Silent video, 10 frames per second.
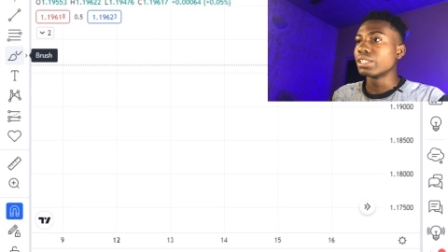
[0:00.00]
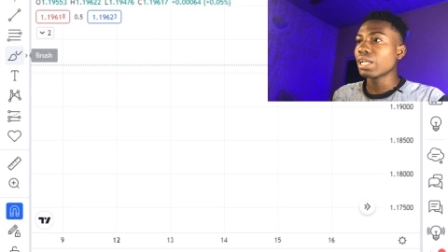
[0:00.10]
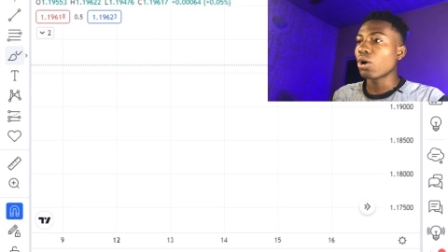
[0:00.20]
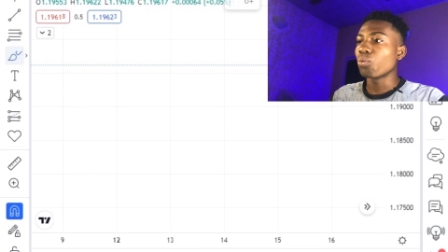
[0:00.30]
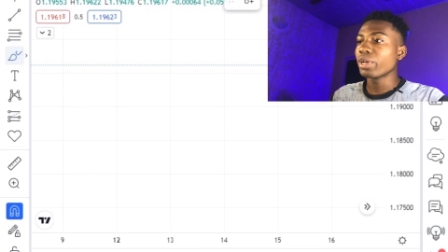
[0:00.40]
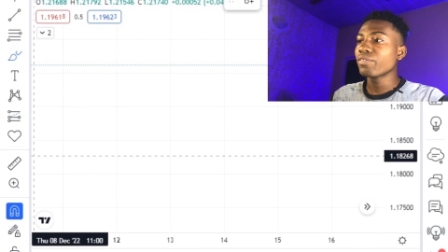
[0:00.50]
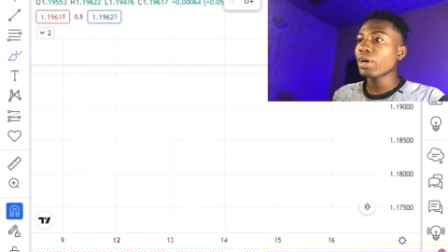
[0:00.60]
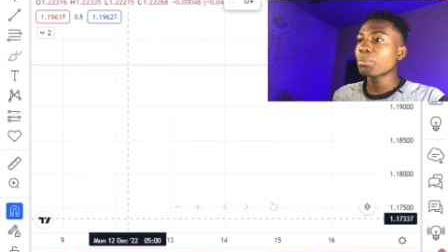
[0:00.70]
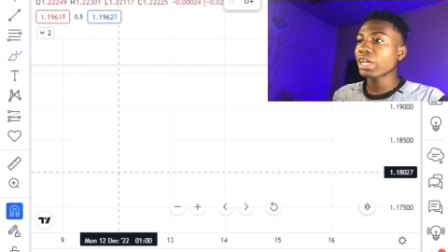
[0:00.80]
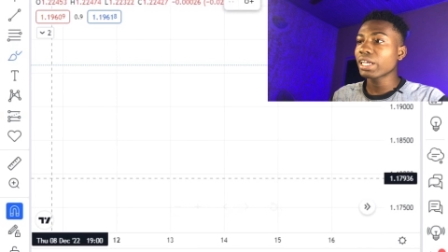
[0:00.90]
Now, whenever a
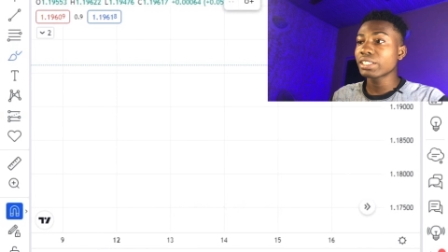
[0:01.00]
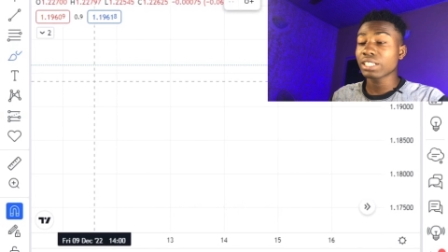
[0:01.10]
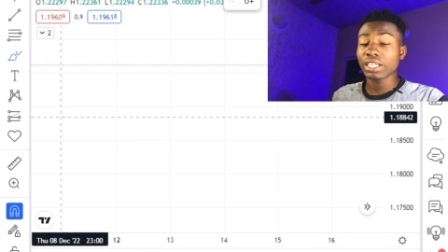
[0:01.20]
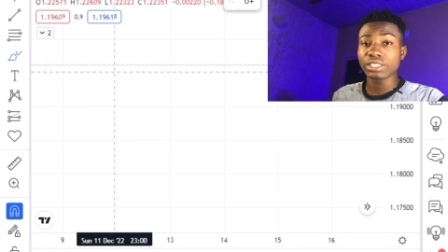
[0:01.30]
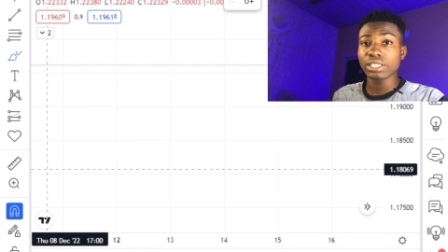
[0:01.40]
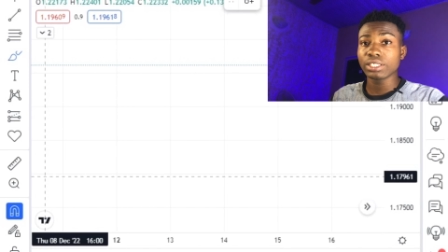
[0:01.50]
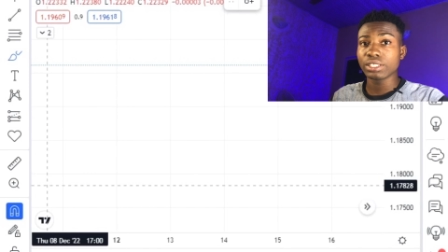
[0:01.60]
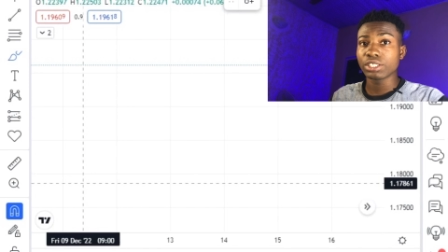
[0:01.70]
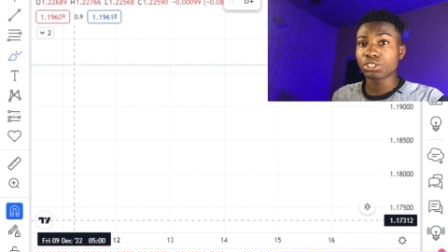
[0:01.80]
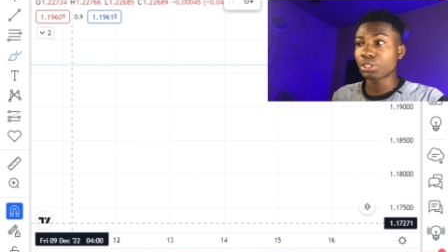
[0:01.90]
market is actually in
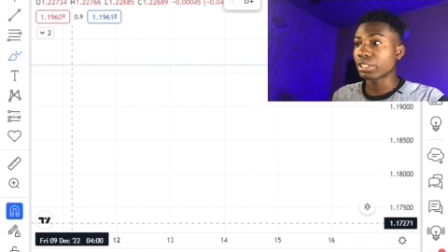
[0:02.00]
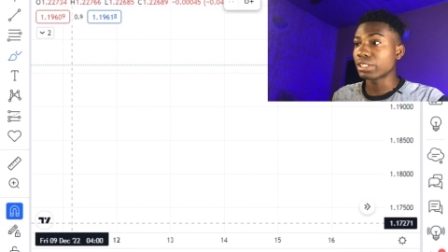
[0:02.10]
a trend,